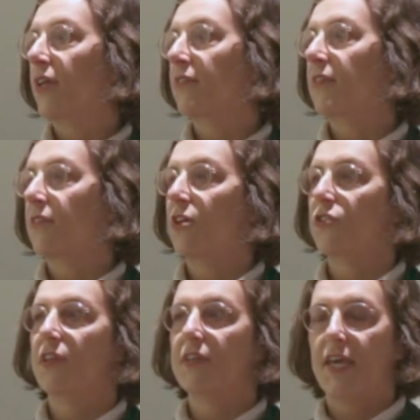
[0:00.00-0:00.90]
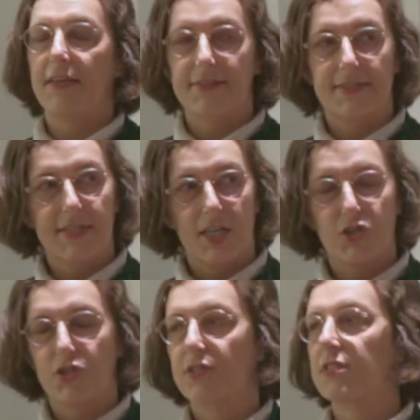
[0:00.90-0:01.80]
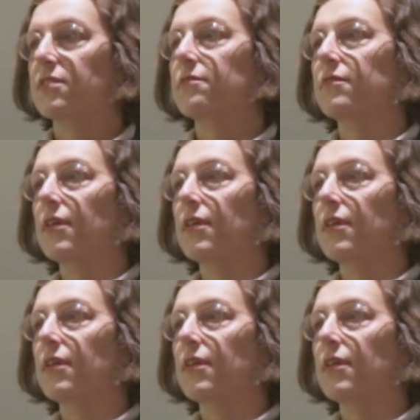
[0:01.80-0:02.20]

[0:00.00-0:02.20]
at their dedicated stations.